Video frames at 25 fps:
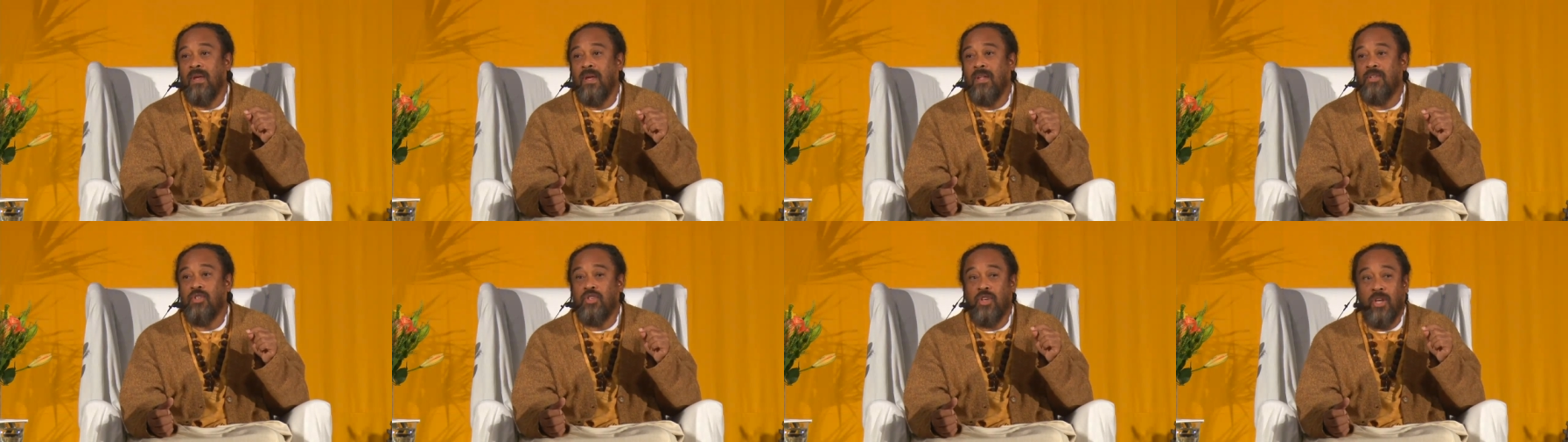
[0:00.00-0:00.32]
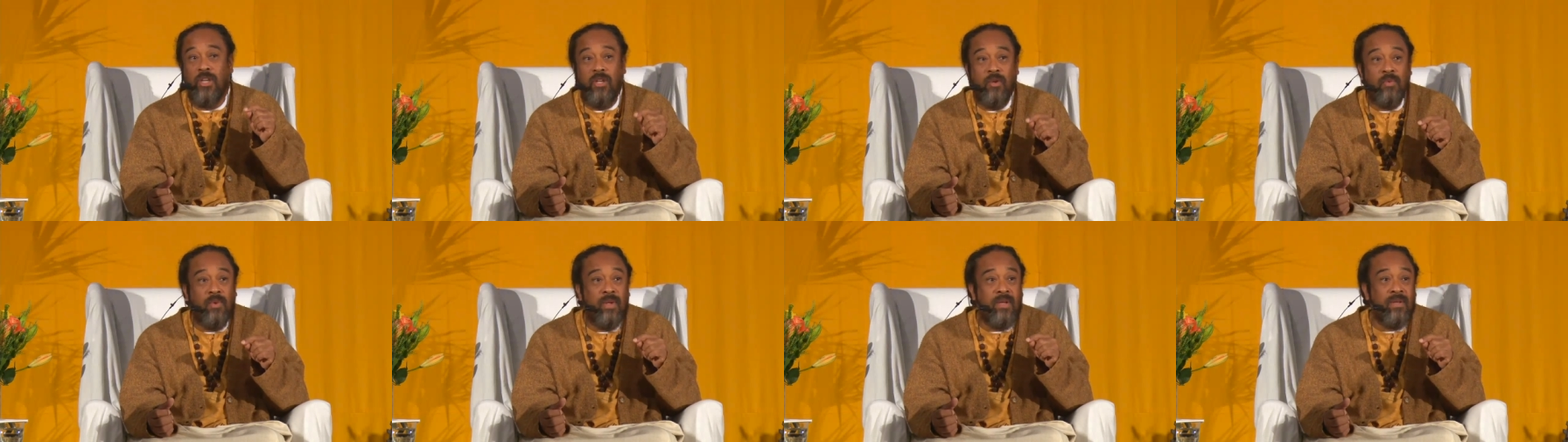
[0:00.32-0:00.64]
A
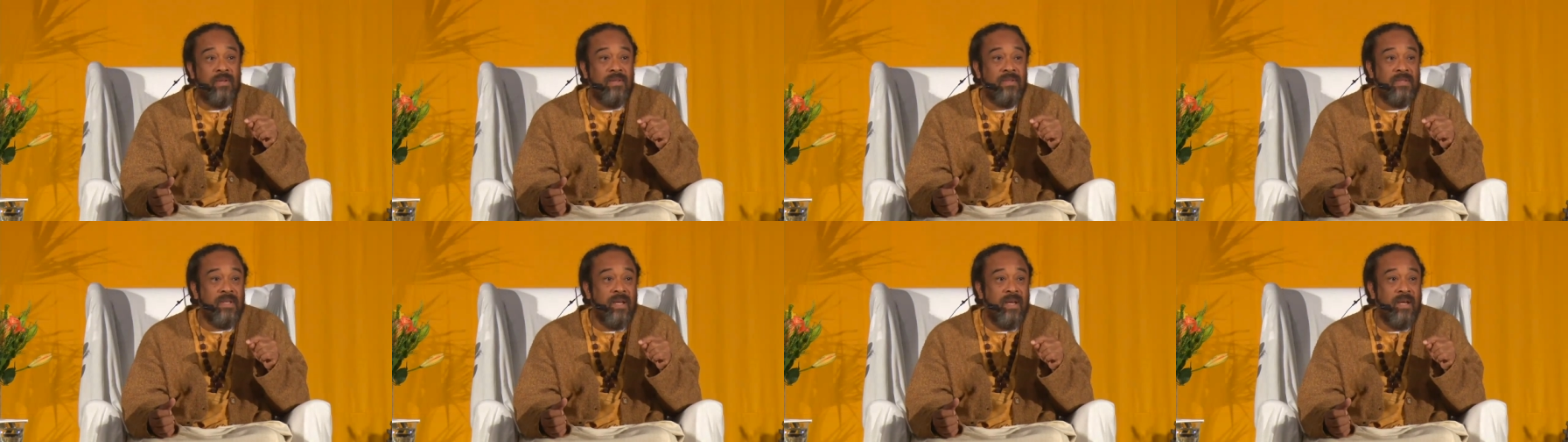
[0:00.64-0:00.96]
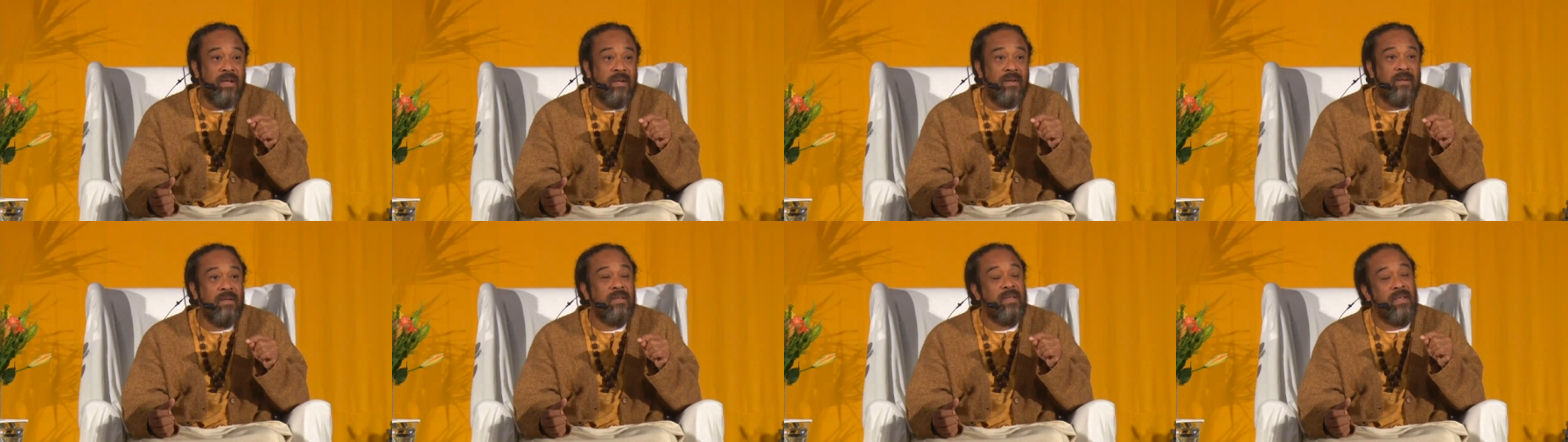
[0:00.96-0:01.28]
genuine
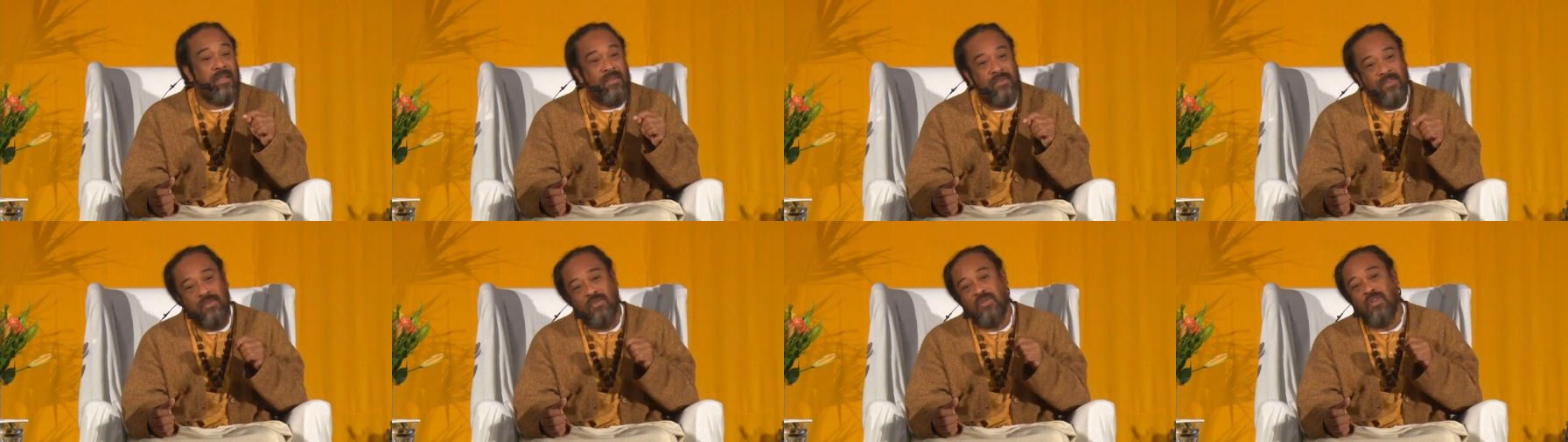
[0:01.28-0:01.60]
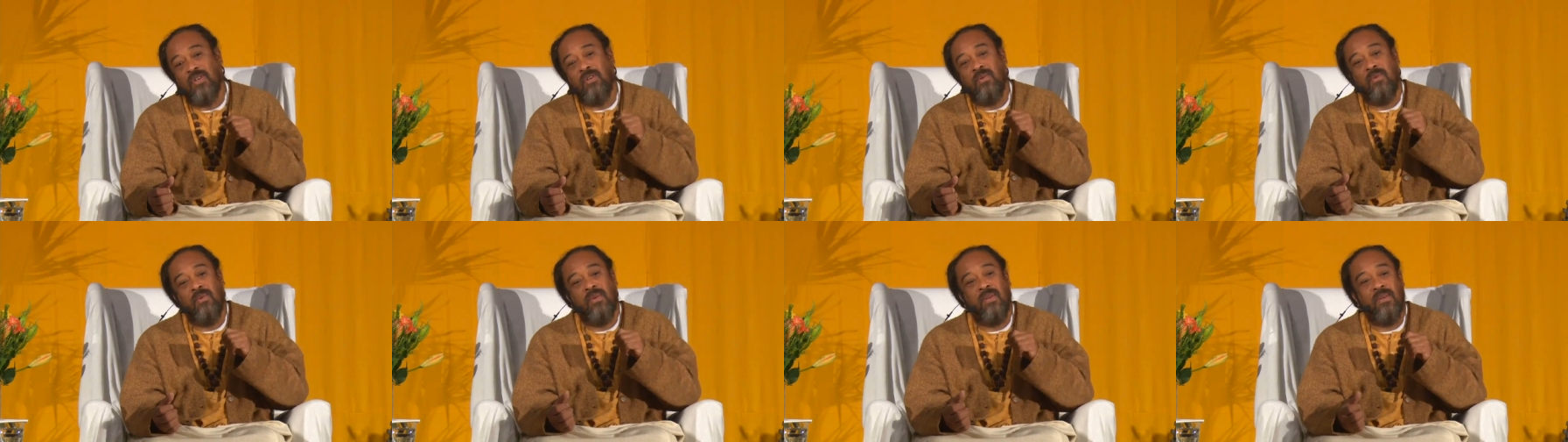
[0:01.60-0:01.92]
desire? Yes,
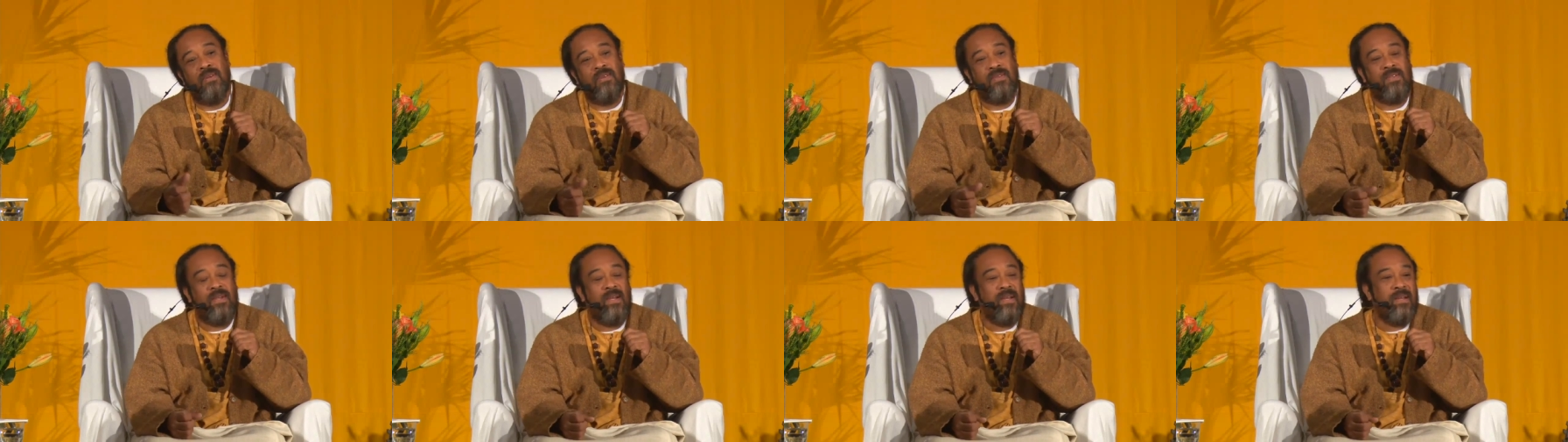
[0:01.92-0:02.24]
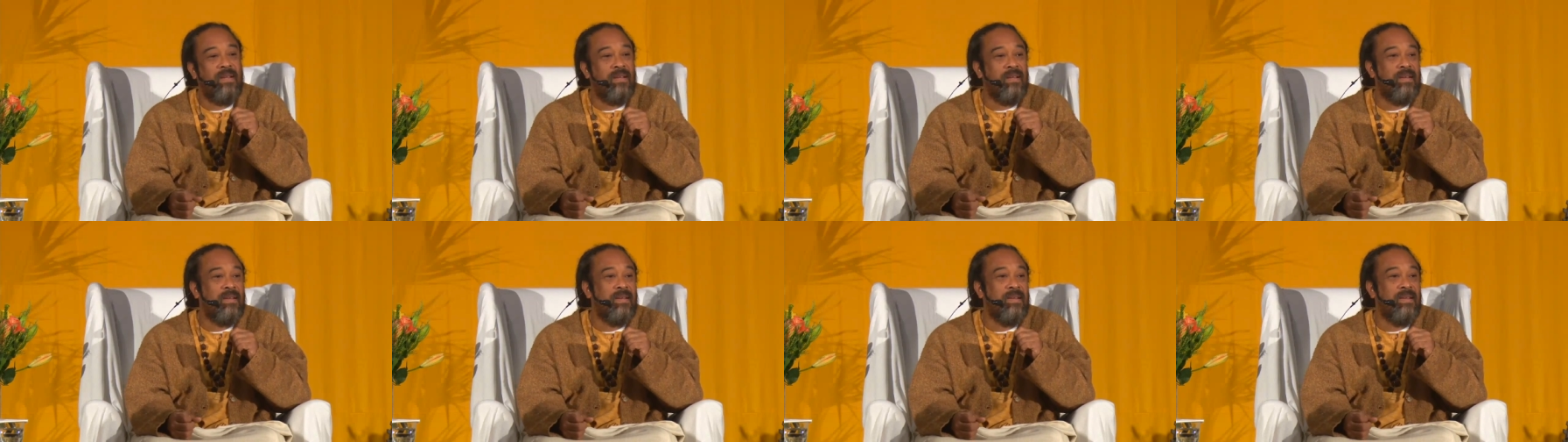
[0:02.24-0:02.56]
genuine
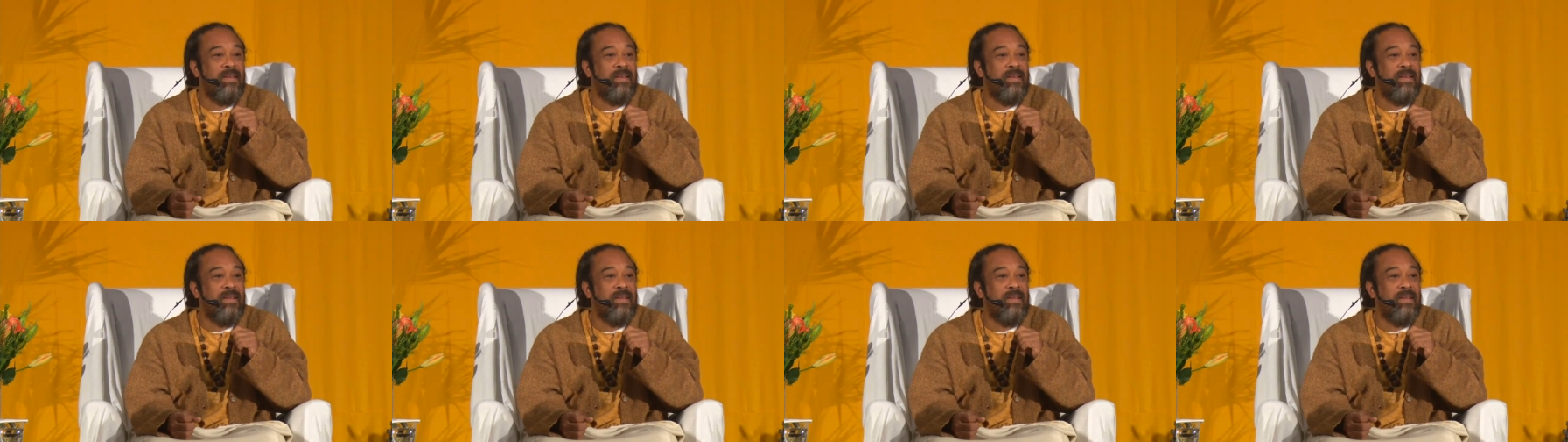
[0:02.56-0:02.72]
desire.